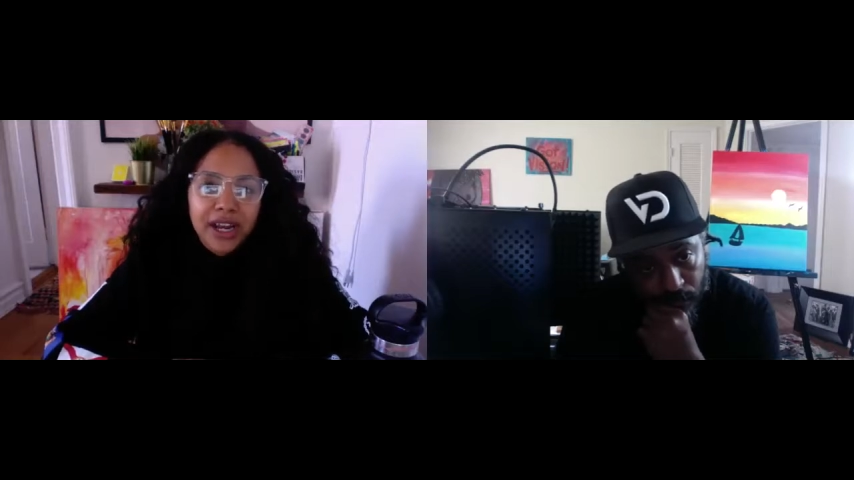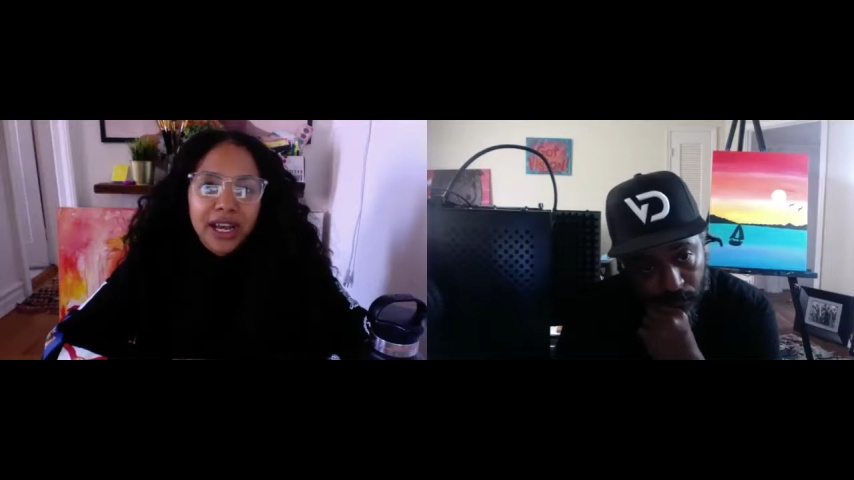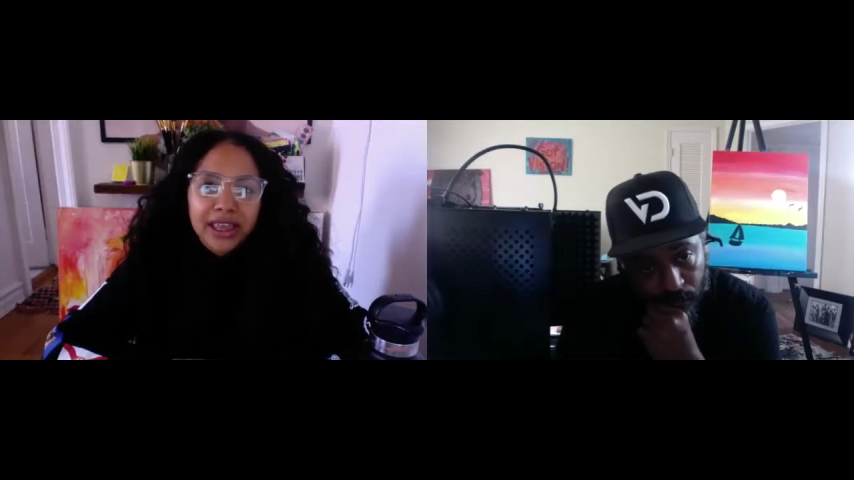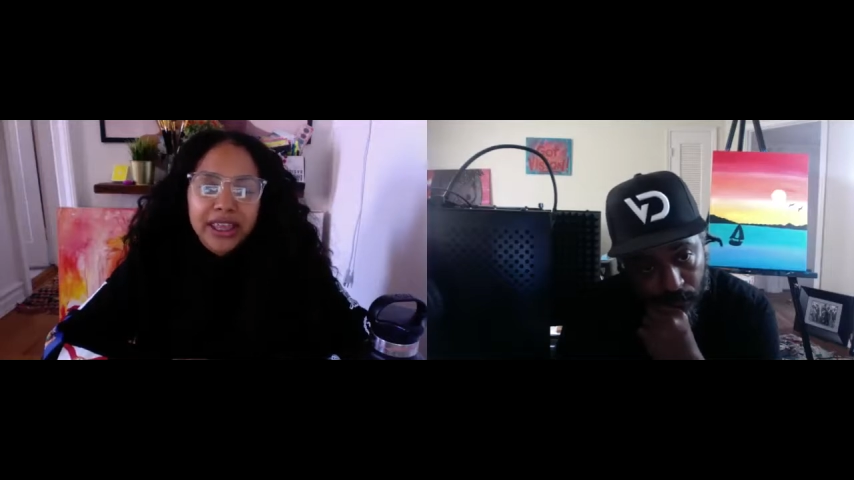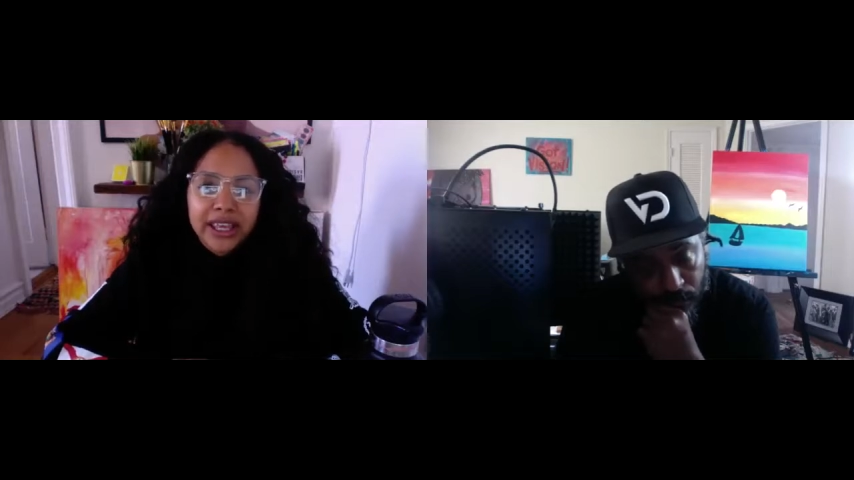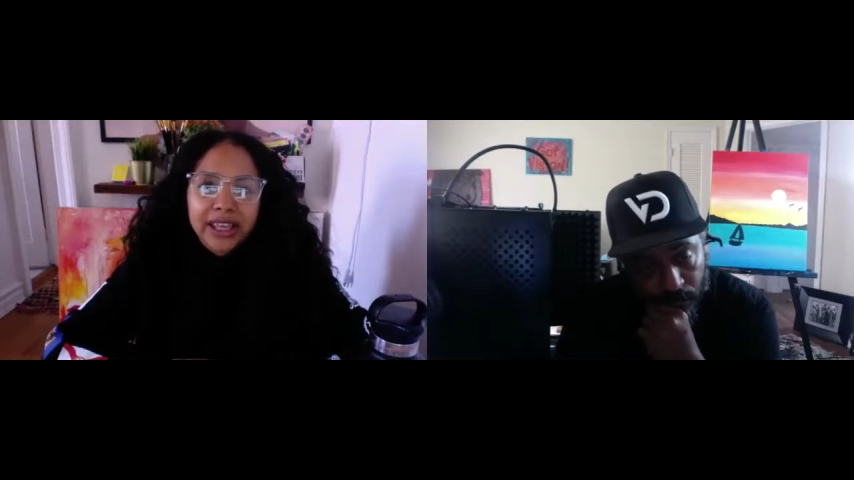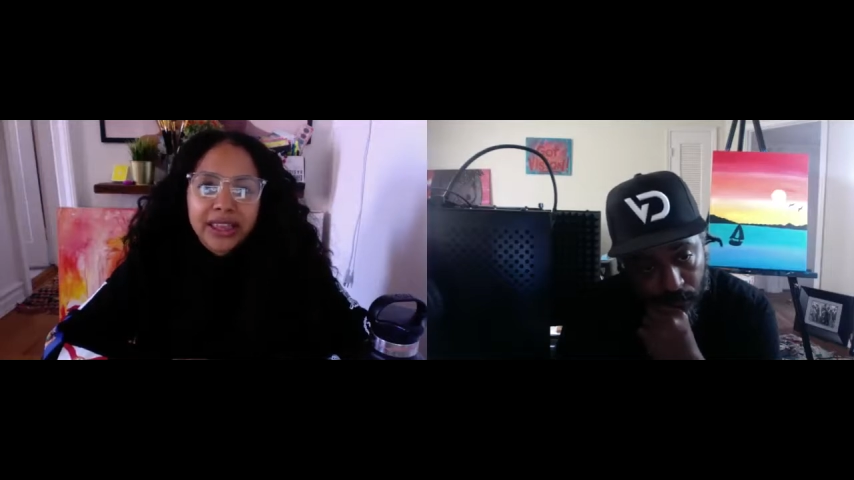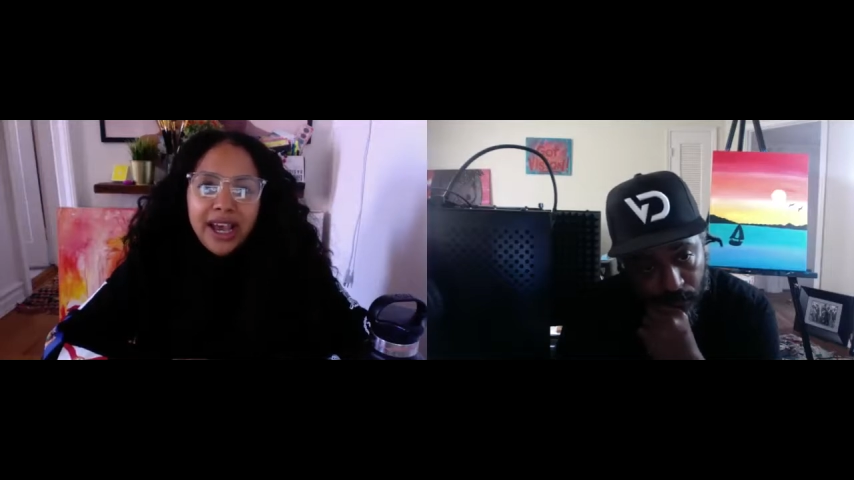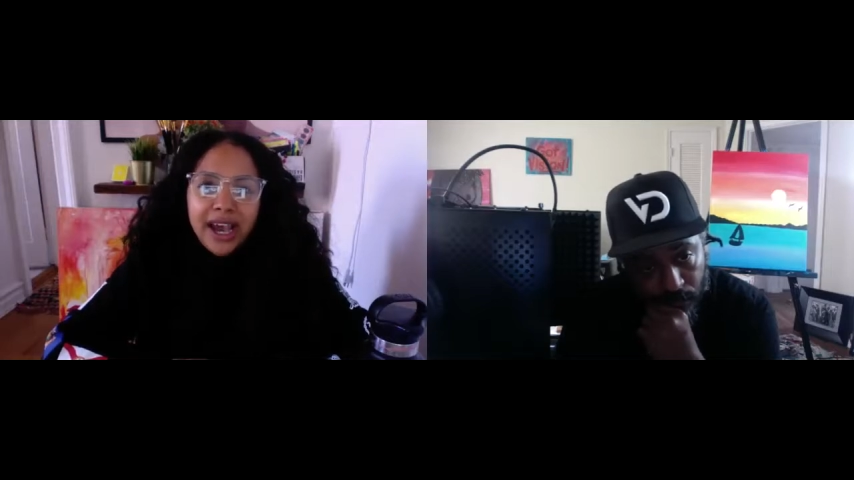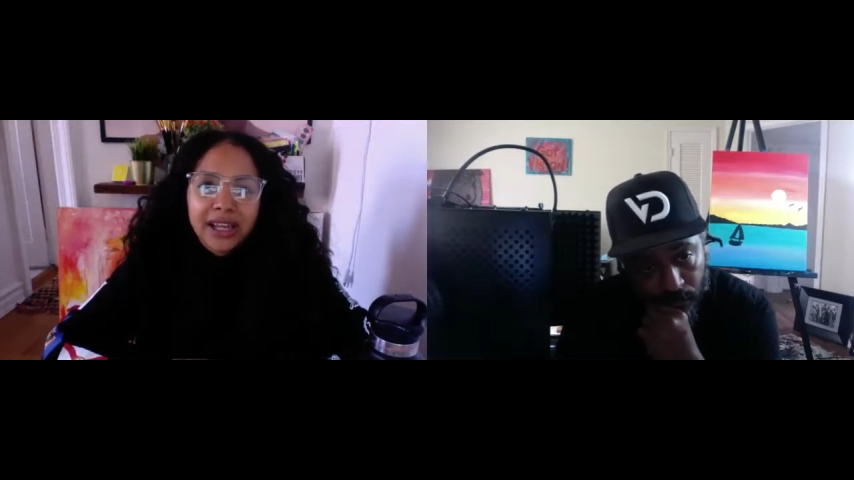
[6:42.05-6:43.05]
And I think
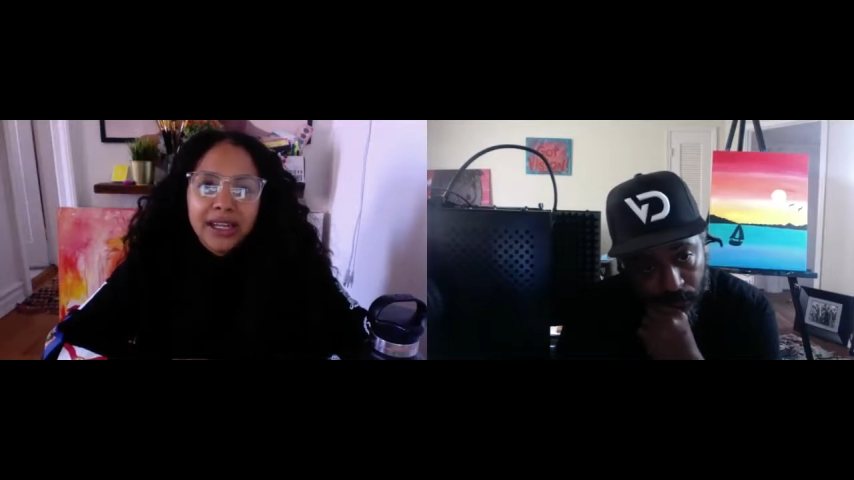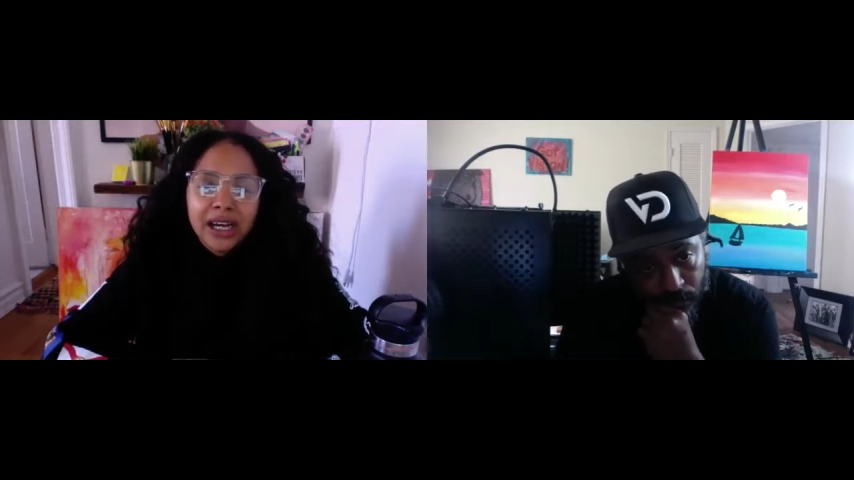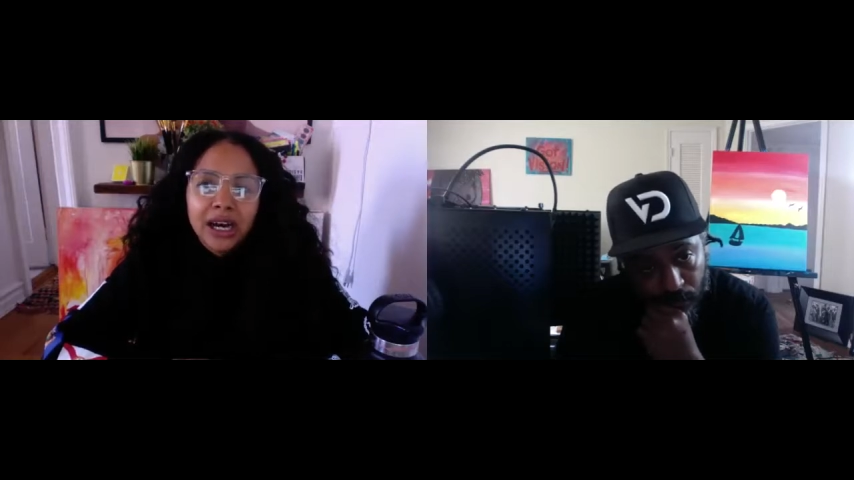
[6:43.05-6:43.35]
that